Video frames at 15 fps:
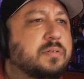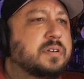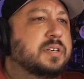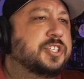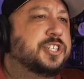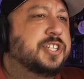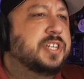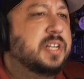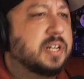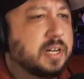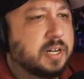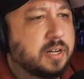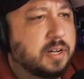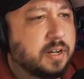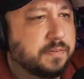
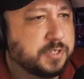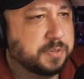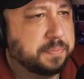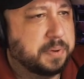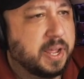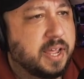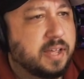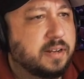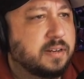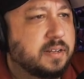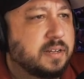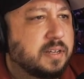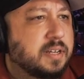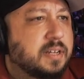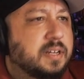Kishida of Japan.
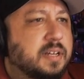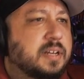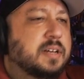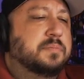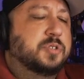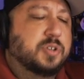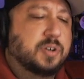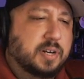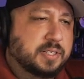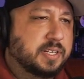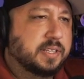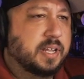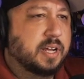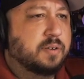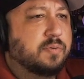Sure, I
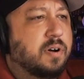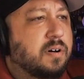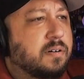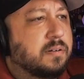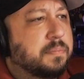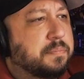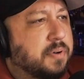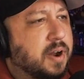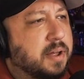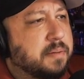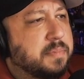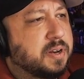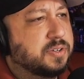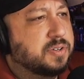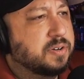said that wrong. Prime
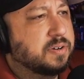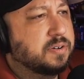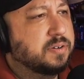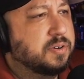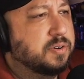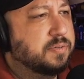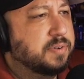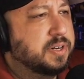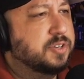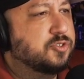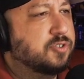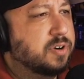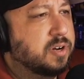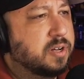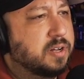Minister
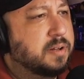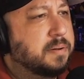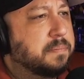Narendra